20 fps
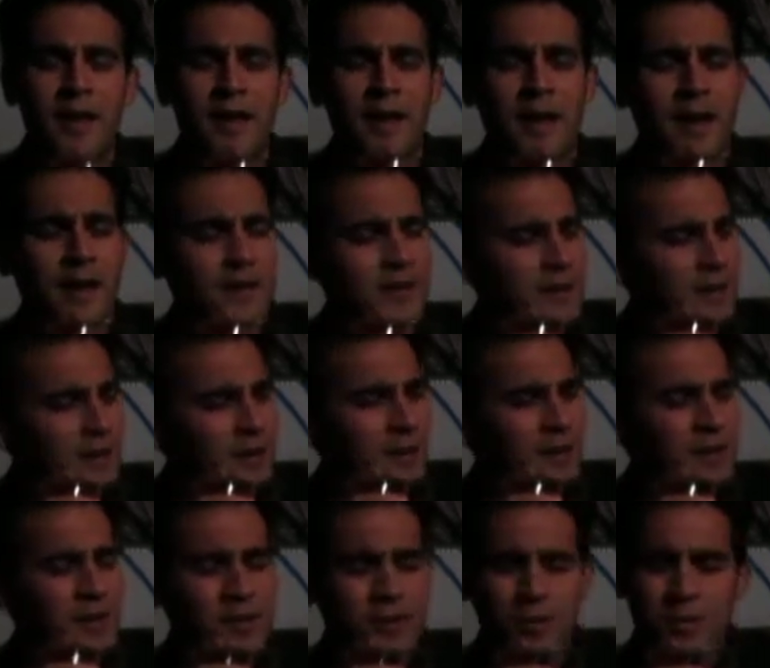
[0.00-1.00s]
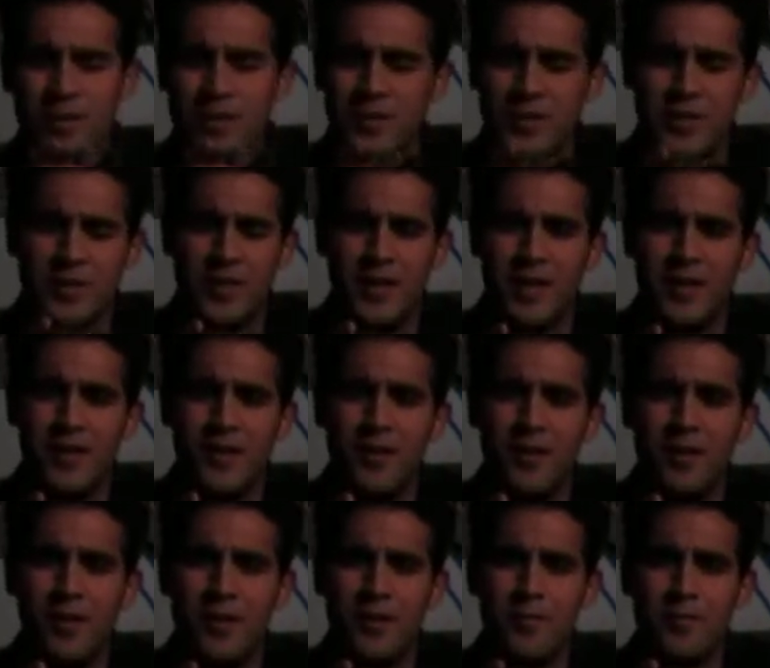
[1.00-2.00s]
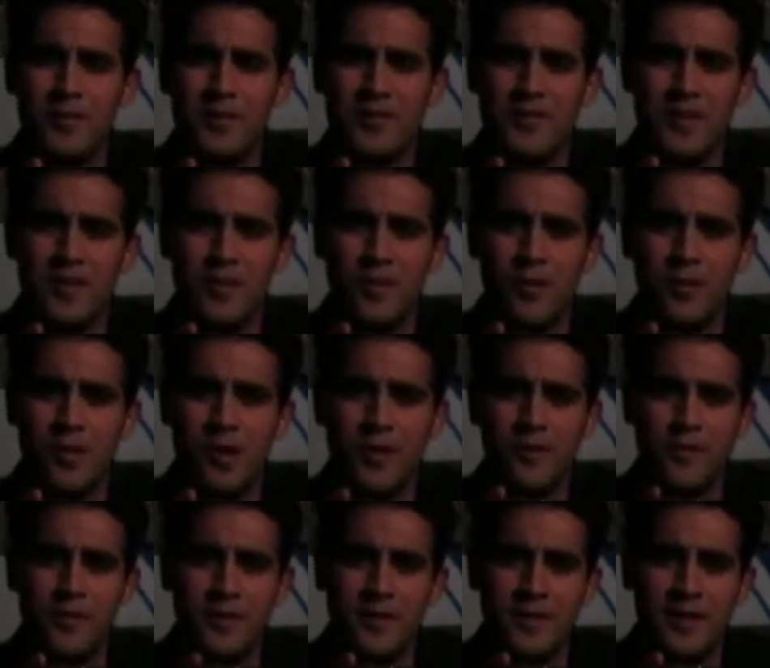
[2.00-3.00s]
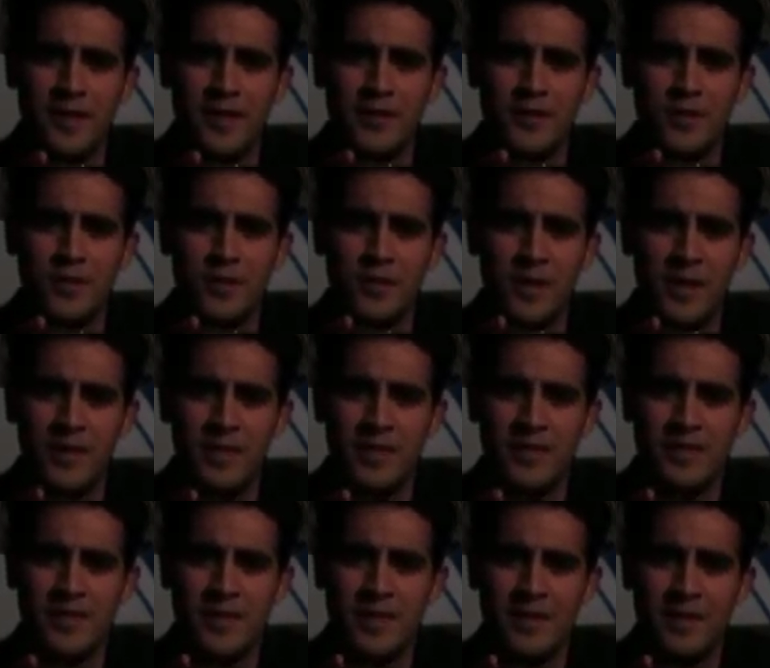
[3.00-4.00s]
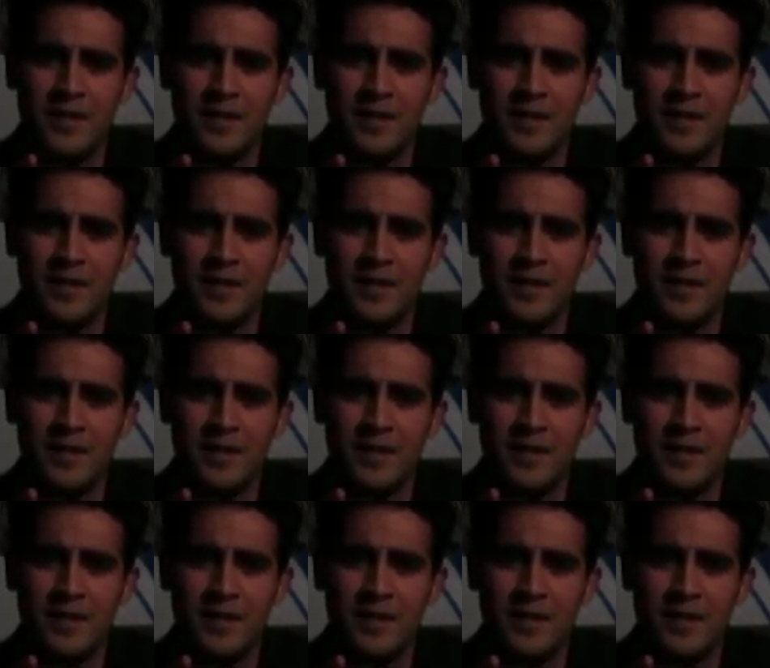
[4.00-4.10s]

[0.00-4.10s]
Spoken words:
And another question. I know I was going off on a tangent about music